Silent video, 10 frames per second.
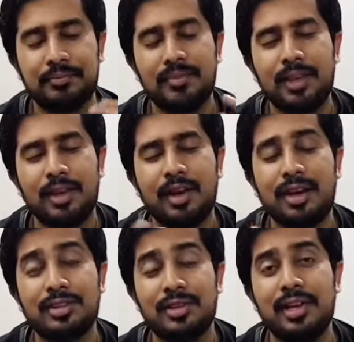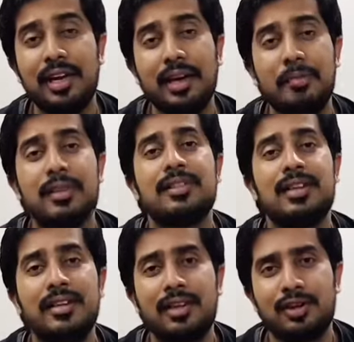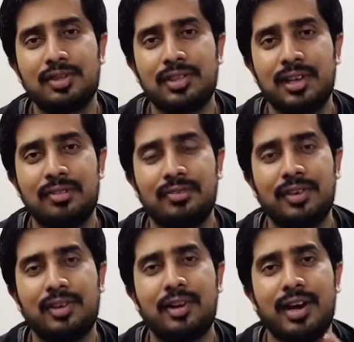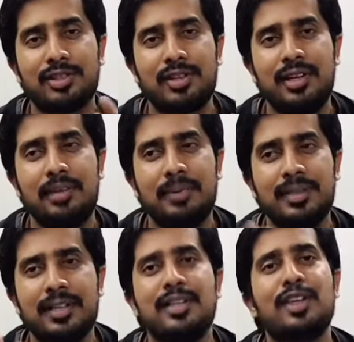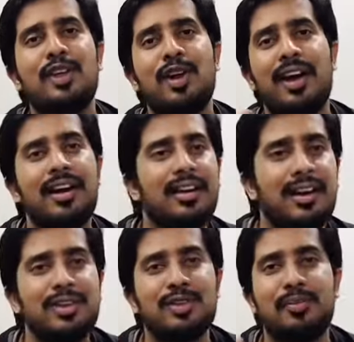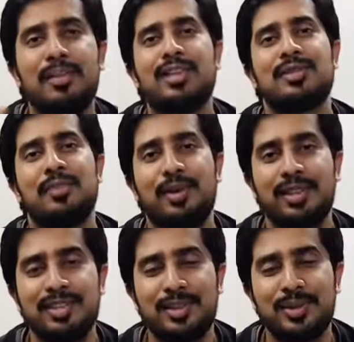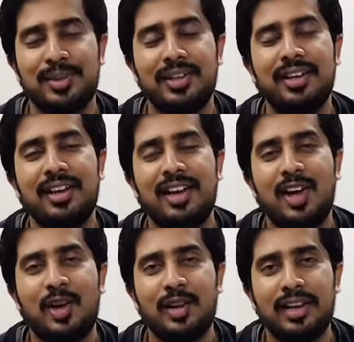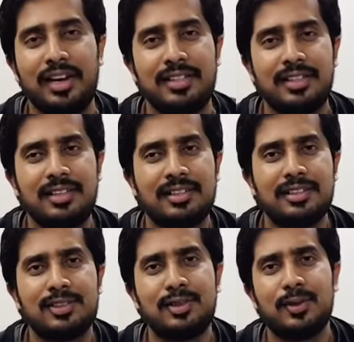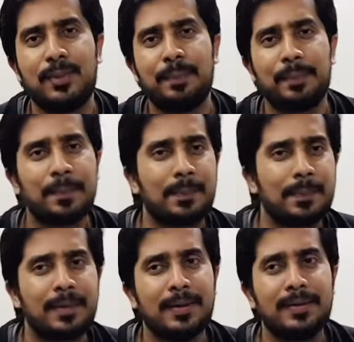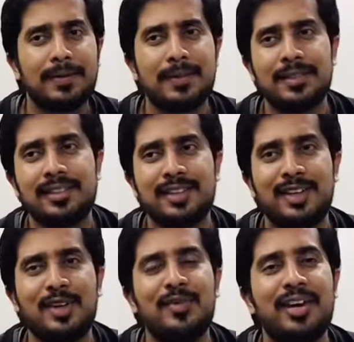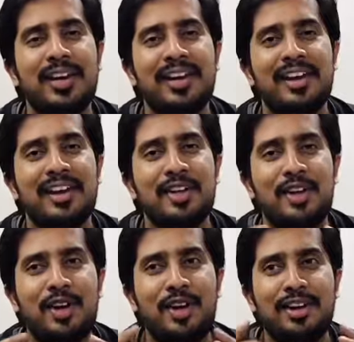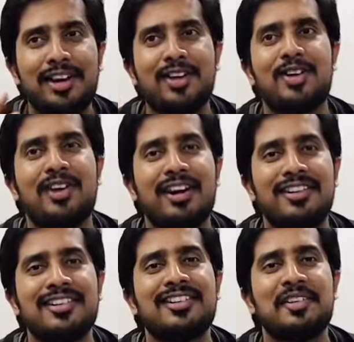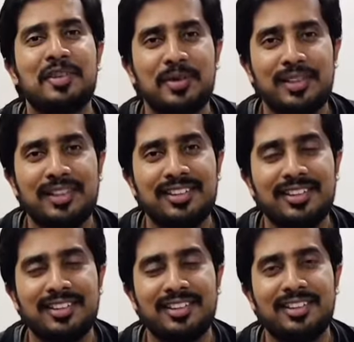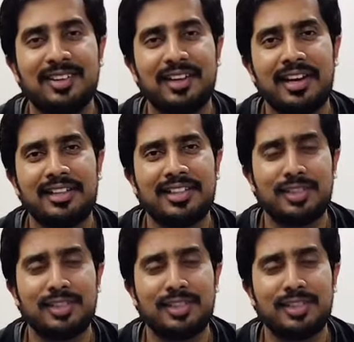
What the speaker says: You're actually presenting yourself, you're actually presenting your highlights or plus points to the organization. So this is, in a way, your introduction to the organization.